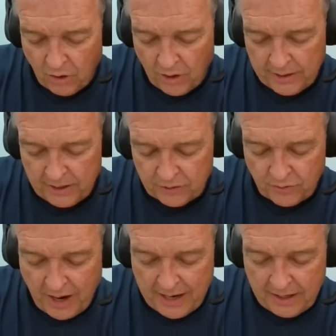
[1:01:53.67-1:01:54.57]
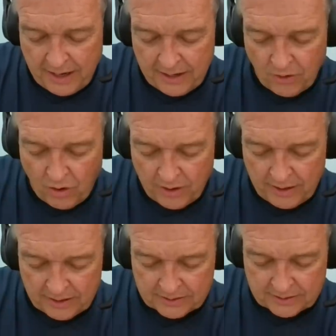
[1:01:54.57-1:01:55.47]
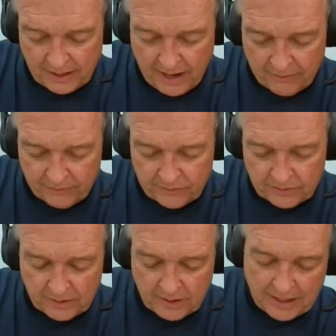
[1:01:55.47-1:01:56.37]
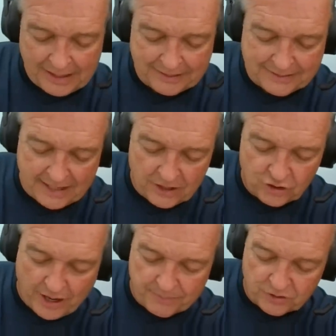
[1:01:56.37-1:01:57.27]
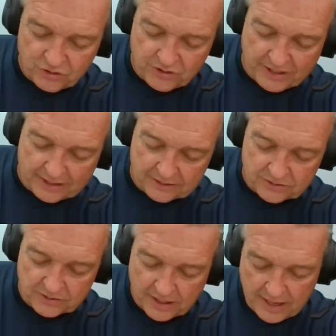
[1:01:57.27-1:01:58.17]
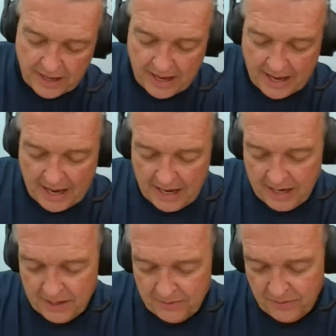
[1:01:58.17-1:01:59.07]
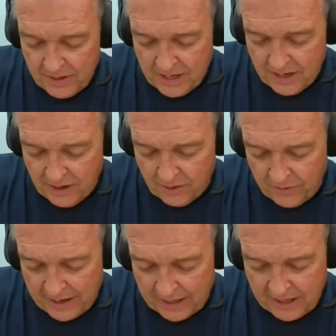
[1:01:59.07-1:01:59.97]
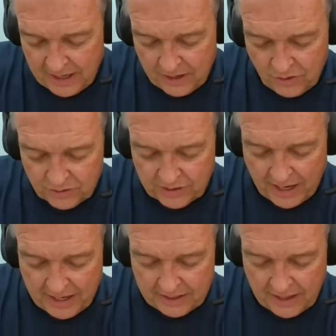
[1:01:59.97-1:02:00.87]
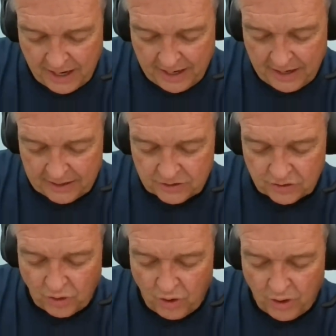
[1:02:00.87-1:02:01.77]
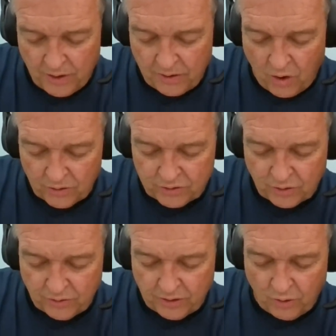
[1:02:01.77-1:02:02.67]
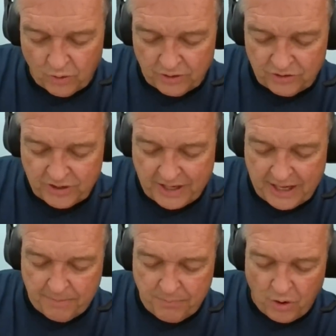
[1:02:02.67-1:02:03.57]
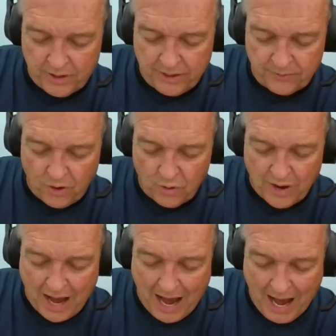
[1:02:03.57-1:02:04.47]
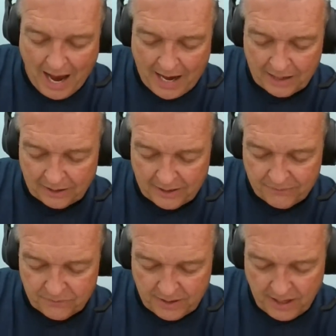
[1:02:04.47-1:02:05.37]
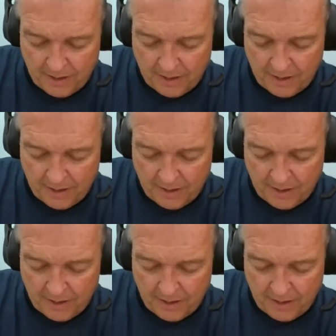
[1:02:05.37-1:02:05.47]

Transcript: on his right and on his left. Isaiah chapter 6. In the year that King Uzziah died, I saw also the Lord sitting upon a throne, high, lifted